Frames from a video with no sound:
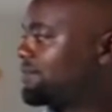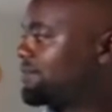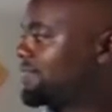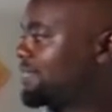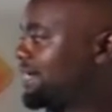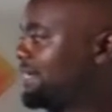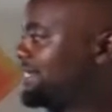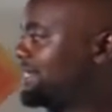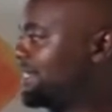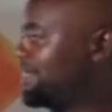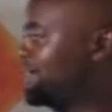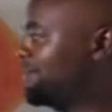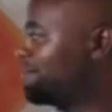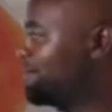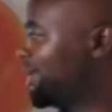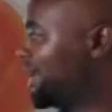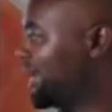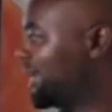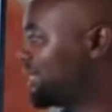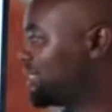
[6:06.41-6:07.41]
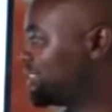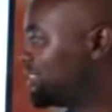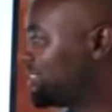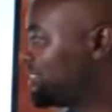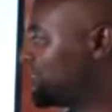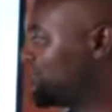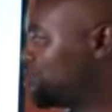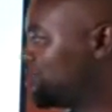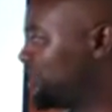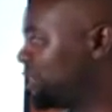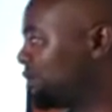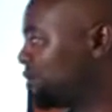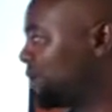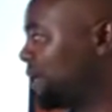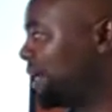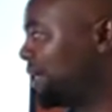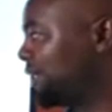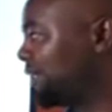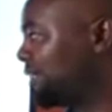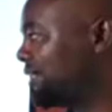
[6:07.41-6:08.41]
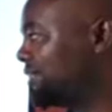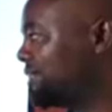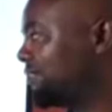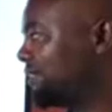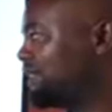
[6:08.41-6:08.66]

30 minus 21.